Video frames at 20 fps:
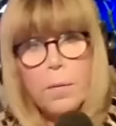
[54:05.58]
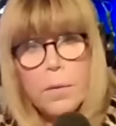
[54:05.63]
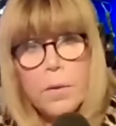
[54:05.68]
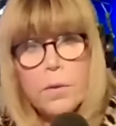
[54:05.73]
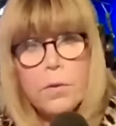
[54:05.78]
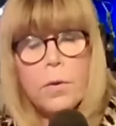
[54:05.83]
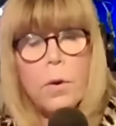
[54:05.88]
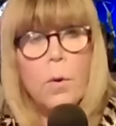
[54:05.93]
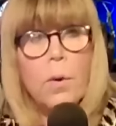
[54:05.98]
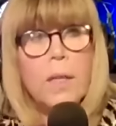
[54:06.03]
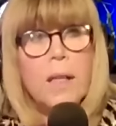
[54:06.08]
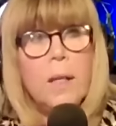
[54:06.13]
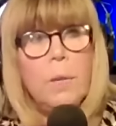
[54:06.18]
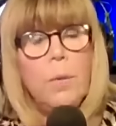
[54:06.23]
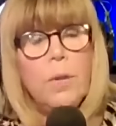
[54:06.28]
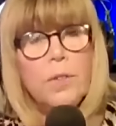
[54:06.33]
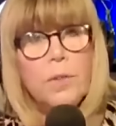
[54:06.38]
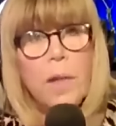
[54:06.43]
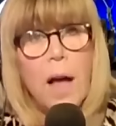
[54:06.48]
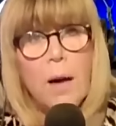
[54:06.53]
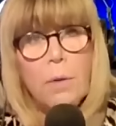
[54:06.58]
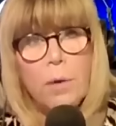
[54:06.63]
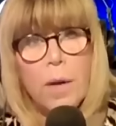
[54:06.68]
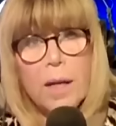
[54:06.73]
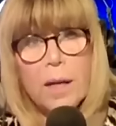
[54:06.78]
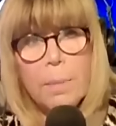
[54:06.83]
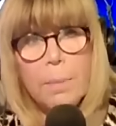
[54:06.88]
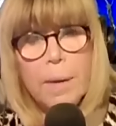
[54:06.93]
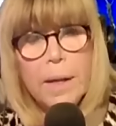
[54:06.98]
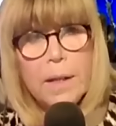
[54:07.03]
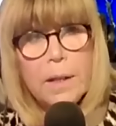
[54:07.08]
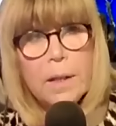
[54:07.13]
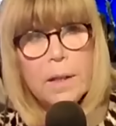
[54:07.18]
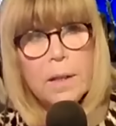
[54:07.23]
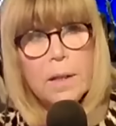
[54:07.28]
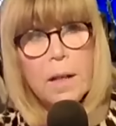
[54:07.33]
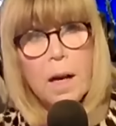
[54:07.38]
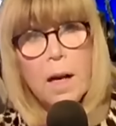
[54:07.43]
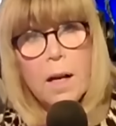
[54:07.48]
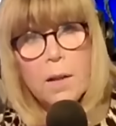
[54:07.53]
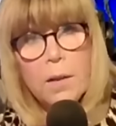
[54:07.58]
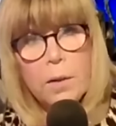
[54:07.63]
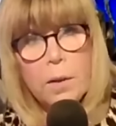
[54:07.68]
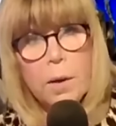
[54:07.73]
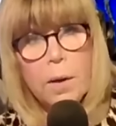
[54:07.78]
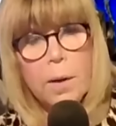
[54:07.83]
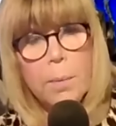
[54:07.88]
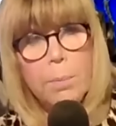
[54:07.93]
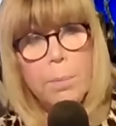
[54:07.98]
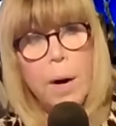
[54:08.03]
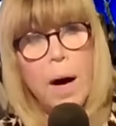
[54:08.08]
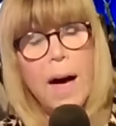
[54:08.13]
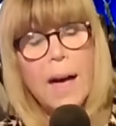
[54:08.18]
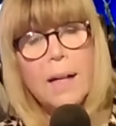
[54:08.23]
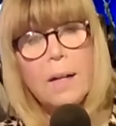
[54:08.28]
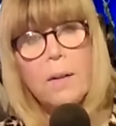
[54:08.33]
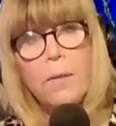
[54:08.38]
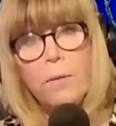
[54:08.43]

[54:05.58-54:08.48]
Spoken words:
so he was not recommended by